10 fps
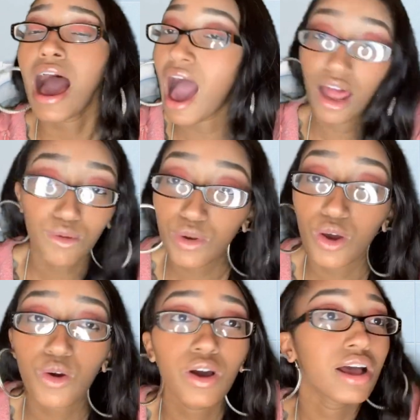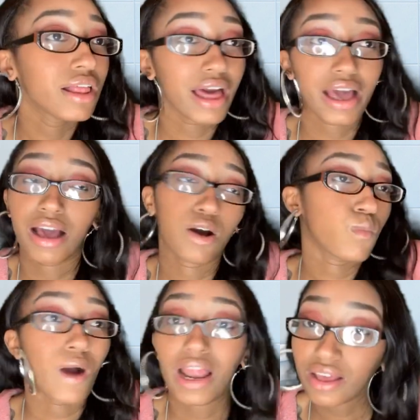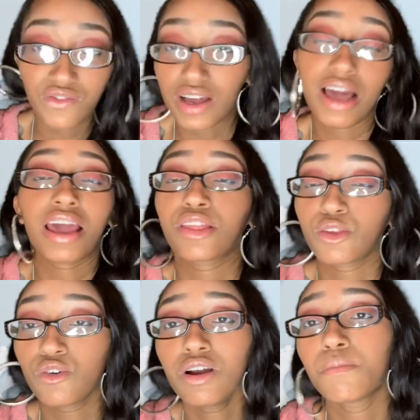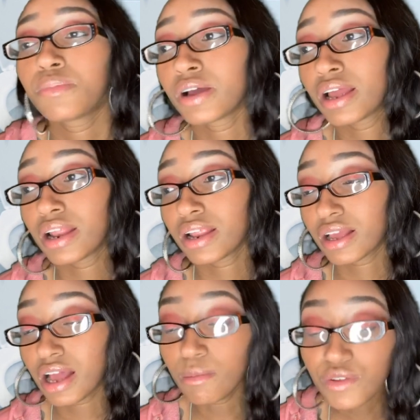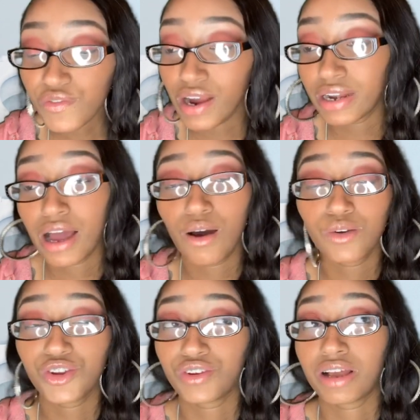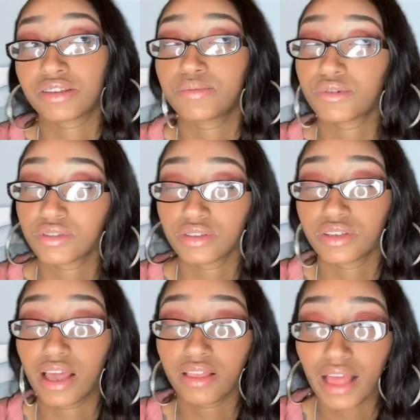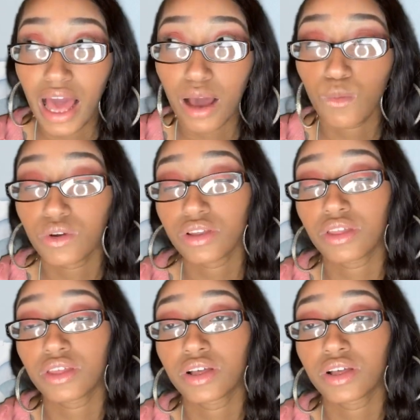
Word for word: I don't know, like why the fuck I can't throw up. But come to find out, you're not supposed to take that with